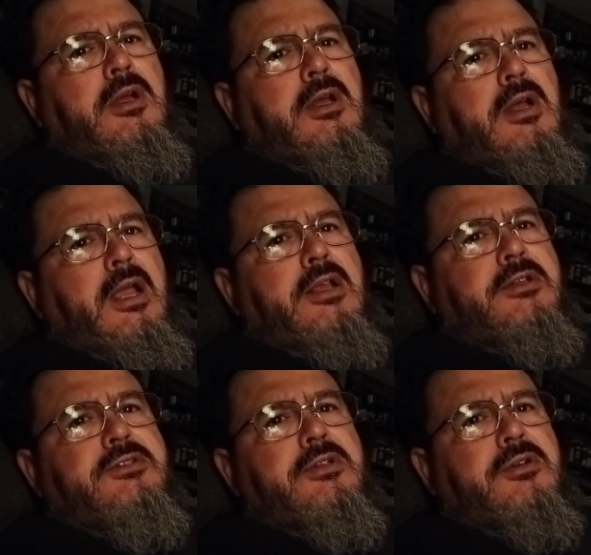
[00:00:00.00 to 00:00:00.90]
uh, I
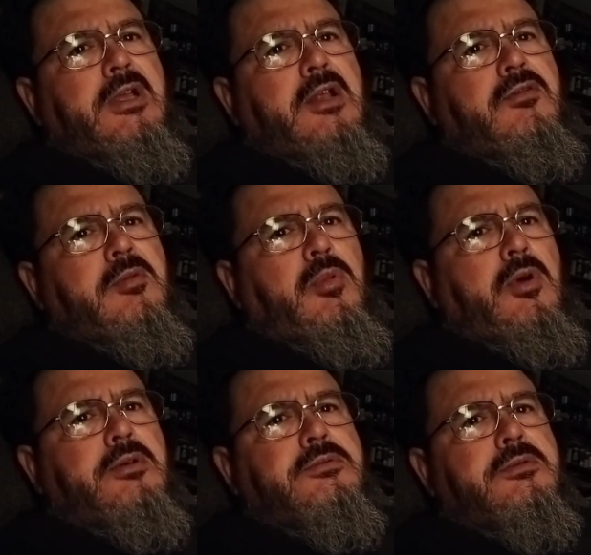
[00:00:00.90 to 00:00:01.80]
consider kind of
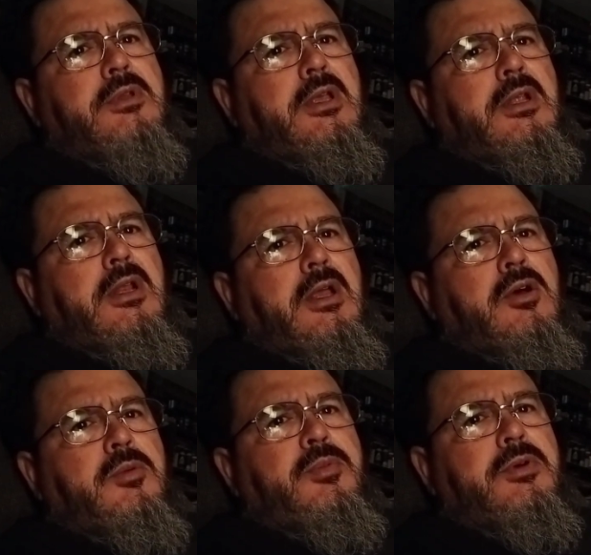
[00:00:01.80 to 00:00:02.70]
important, and I
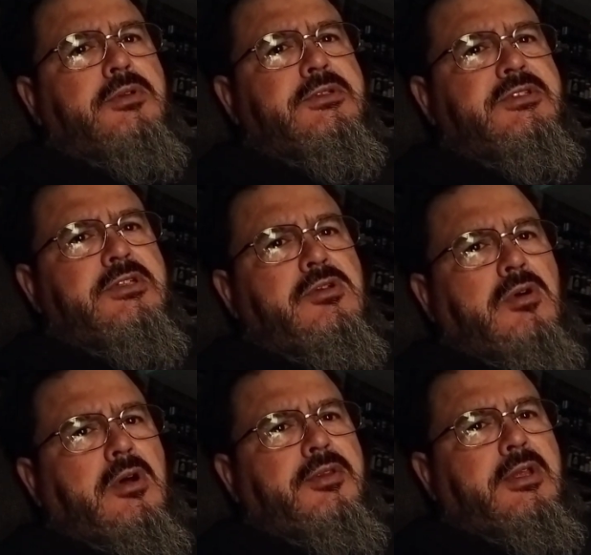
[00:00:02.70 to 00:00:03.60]
hope to see you
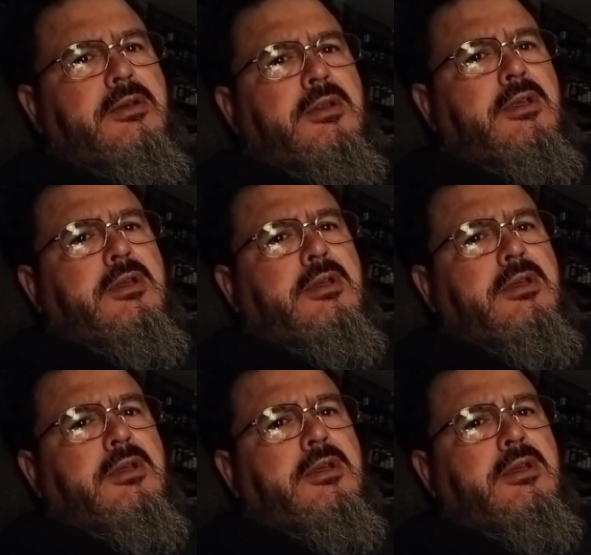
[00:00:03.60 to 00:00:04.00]
all then.